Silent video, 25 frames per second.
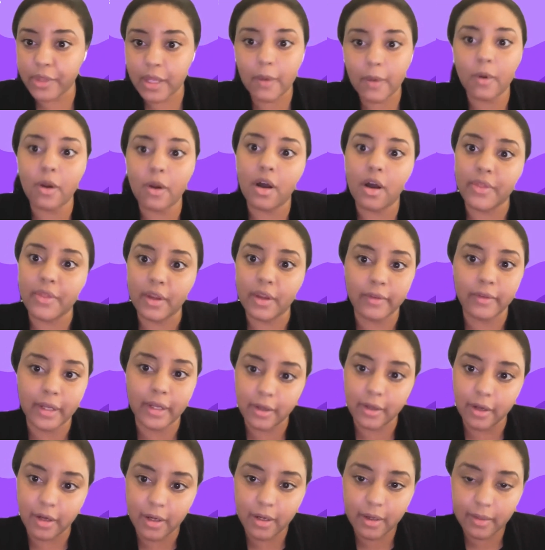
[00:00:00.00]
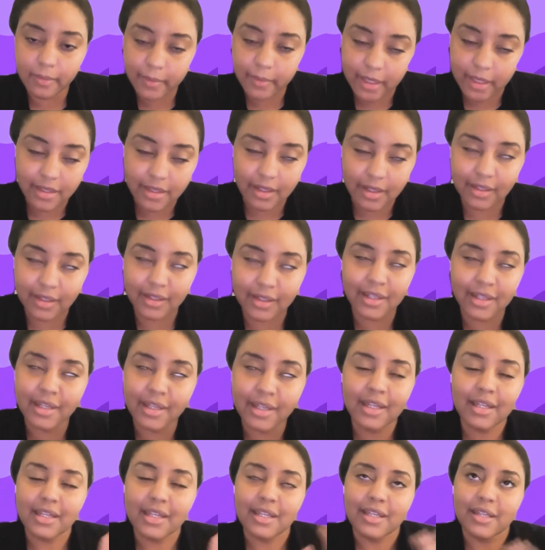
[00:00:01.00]
before they were on their radar,
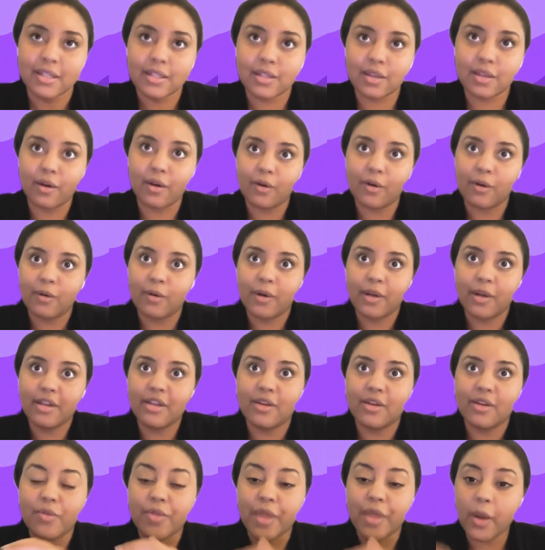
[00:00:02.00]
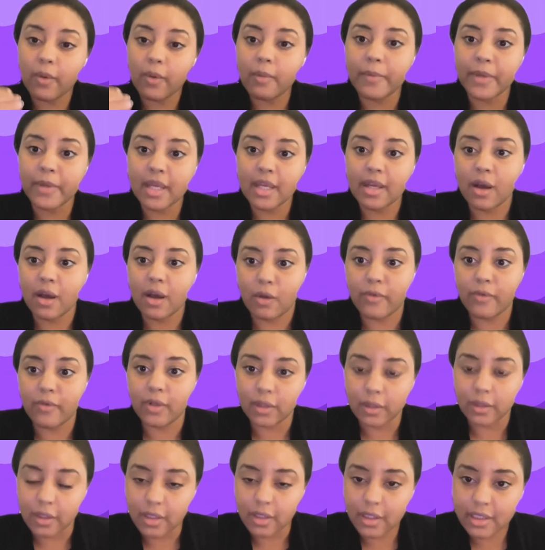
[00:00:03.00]
basically. So, they were being
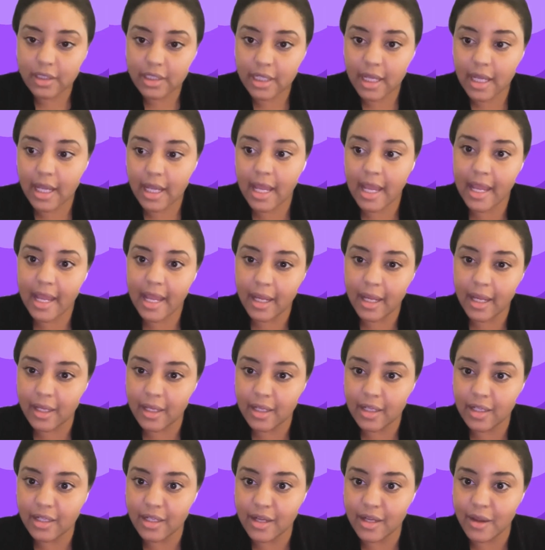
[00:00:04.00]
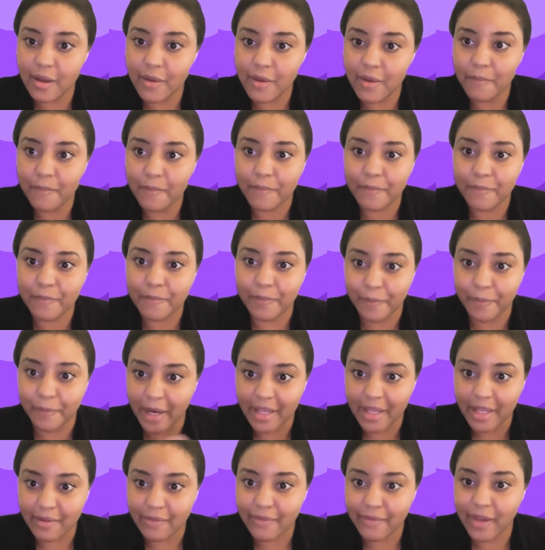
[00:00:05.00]
overlooked. And
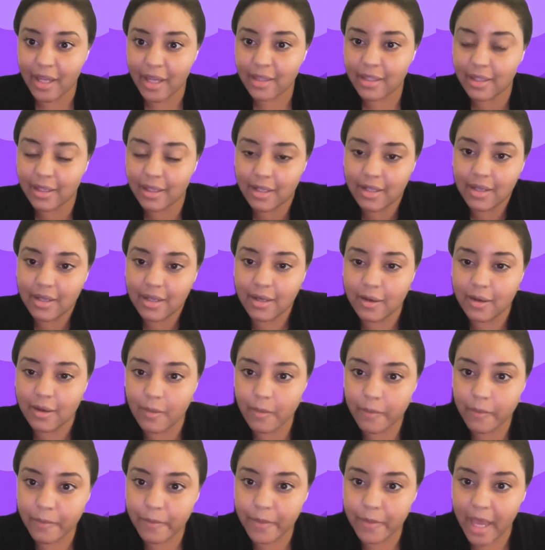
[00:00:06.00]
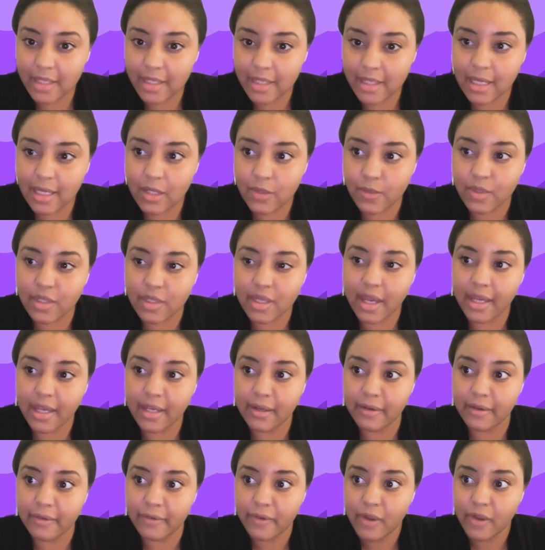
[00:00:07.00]
by the fact that, Backstage was
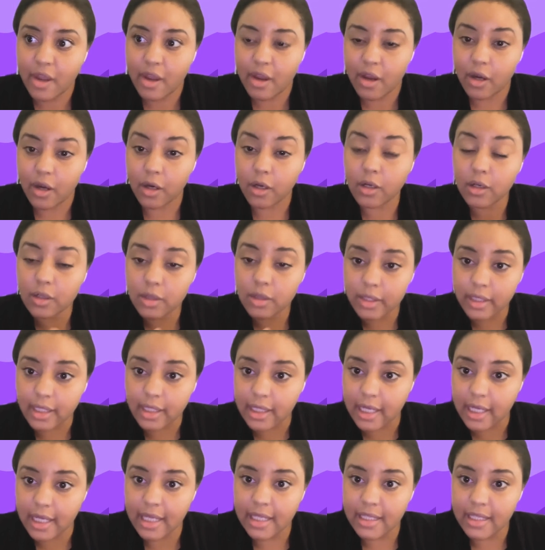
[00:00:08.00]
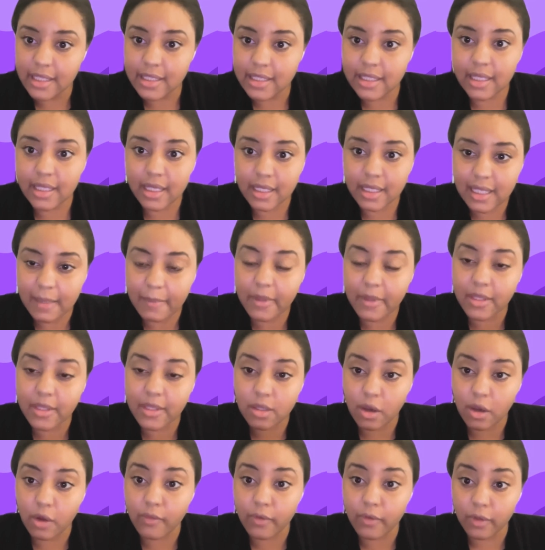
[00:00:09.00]
kind of early in seeing some
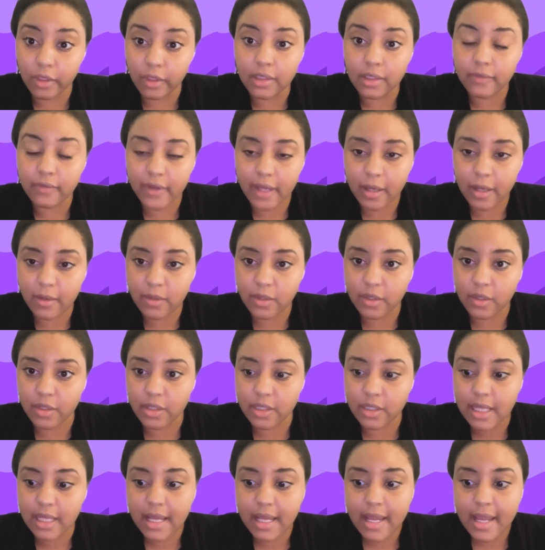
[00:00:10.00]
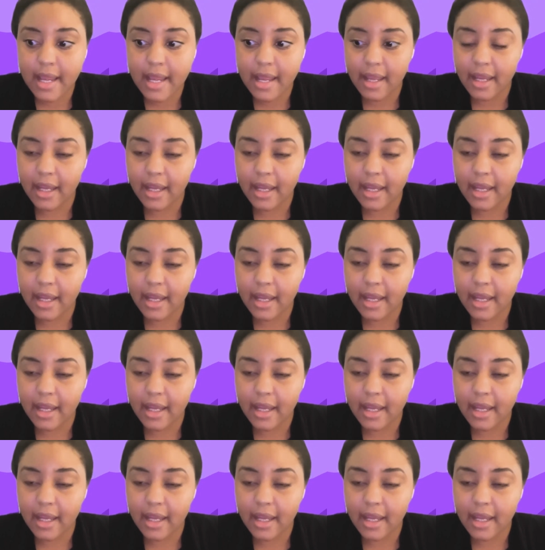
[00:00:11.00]
of these overlooked founders,